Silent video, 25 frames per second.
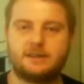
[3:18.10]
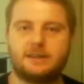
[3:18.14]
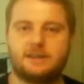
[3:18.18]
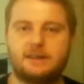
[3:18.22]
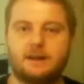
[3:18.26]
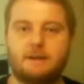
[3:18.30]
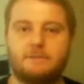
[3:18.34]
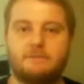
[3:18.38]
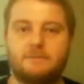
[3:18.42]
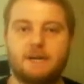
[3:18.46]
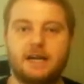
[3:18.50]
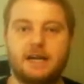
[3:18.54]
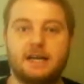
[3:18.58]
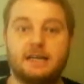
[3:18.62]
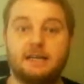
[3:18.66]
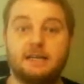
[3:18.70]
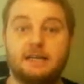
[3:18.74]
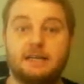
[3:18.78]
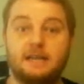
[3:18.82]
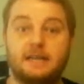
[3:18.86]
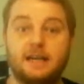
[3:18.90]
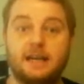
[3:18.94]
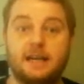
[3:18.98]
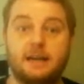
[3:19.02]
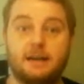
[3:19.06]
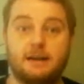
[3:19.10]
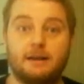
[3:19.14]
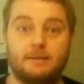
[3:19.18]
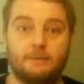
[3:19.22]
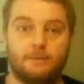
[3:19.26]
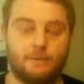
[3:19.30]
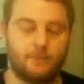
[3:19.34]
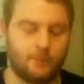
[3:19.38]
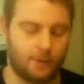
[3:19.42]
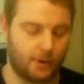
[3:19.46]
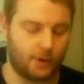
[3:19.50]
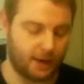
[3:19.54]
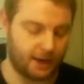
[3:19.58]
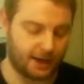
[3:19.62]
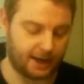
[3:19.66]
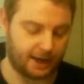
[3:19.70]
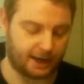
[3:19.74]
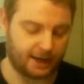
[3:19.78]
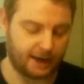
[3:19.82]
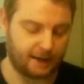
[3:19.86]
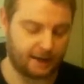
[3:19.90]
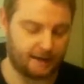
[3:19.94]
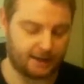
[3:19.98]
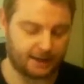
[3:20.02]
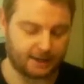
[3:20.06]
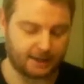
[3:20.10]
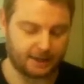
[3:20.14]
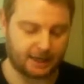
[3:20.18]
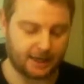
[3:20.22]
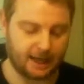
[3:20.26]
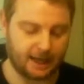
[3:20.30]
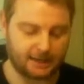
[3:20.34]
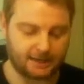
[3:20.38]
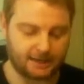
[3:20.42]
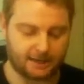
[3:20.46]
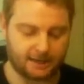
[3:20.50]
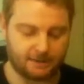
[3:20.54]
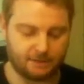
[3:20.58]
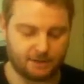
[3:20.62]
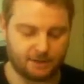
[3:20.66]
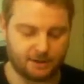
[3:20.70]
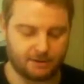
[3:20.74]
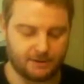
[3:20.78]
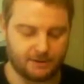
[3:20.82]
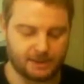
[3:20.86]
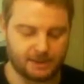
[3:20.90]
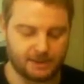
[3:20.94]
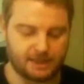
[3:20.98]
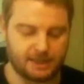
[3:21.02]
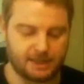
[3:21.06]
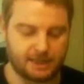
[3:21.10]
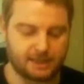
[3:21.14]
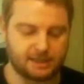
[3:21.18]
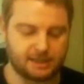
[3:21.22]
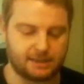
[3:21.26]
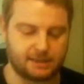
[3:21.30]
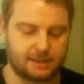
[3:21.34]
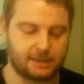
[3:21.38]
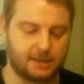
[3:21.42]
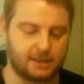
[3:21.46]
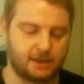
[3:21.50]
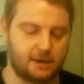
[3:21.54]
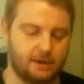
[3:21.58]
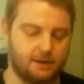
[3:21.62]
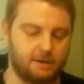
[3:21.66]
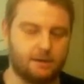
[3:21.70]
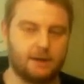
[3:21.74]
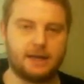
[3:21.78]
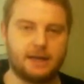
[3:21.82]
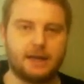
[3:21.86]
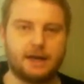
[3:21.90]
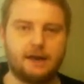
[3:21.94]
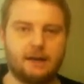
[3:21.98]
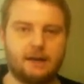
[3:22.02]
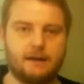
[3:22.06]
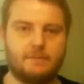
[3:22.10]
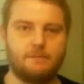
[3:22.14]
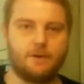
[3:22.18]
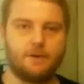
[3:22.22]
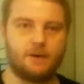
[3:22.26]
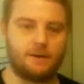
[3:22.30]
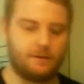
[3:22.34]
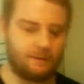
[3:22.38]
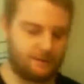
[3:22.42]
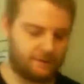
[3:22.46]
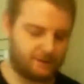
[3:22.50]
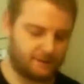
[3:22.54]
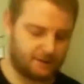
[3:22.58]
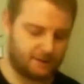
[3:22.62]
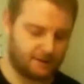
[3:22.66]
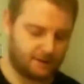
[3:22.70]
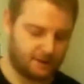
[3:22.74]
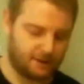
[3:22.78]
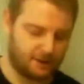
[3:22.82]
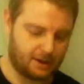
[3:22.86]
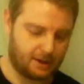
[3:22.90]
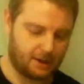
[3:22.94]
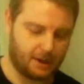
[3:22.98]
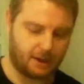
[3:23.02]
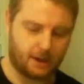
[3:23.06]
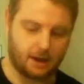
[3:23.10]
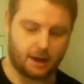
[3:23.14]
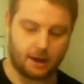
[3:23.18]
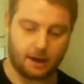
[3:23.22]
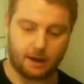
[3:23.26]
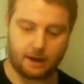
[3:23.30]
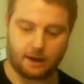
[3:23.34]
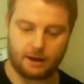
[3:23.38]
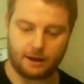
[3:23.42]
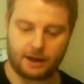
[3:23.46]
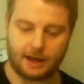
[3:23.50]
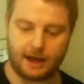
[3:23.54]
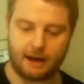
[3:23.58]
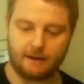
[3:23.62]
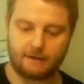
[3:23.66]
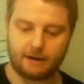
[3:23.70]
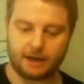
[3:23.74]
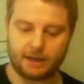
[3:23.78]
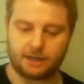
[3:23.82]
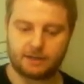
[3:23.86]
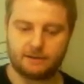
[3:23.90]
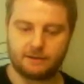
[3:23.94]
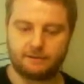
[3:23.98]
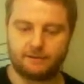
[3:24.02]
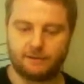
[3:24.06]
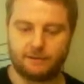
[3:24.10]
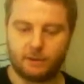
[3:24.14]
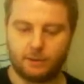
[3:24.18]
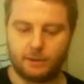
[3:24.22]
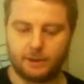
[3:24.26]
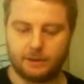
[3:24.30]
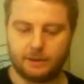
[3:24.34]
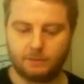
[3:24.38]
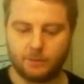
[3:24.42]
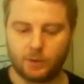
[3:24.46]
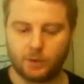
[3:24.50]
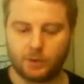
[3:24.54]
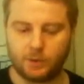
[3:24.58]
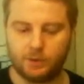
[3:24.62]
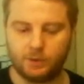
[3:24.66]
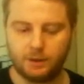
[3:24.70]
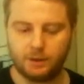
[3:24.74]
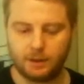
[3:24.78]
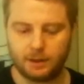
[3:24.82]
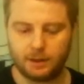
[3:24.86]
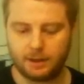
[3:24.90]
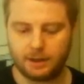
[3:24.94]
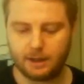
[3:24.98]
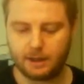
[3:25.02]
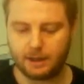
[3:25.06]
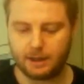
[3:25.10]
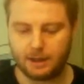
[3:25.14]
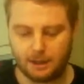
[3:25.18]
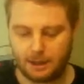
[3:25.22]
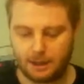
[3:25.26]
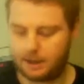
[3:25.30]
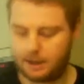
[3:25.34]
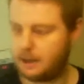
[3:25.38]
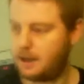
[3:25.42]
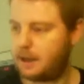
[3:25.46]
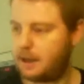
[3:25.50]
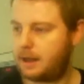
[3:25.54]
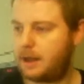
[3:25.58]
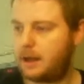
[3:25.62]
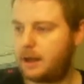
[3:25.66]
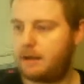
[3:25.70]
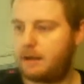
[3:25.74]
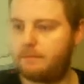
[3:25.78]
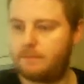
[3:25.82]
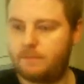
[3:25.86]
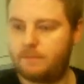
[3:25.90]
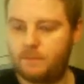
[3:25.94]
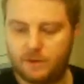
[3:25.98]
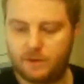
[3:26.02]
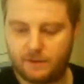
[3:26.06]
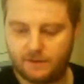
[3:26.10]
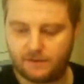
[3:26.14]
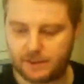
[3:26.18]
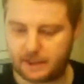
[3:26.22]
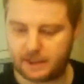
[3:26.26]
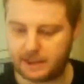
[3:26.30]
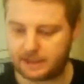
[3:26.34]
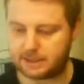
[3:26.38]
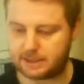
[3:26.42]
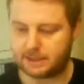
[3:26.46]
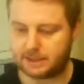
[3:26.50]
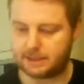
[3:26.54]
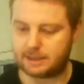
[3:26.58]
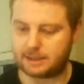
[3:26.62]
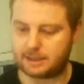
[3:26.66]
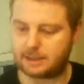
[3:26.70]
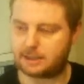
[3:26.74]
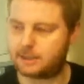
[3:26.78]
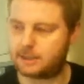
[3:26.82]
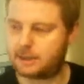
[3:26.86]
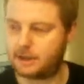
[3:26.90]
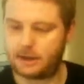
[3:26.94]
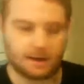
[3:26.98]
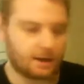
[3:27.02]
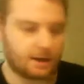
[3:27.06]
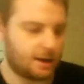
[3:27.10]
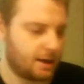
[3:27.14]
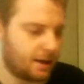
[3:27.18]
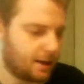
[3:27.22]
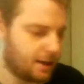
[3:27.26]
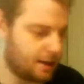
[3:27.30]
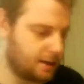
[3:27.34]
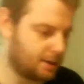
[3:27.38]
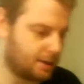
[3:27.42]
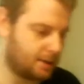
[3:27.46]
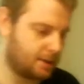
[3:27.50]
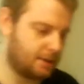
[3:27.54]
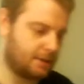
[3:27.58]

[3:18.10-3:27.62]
I'm keen to see what her character gets up to in season 2 and how they move her character forward more. Move that to the side.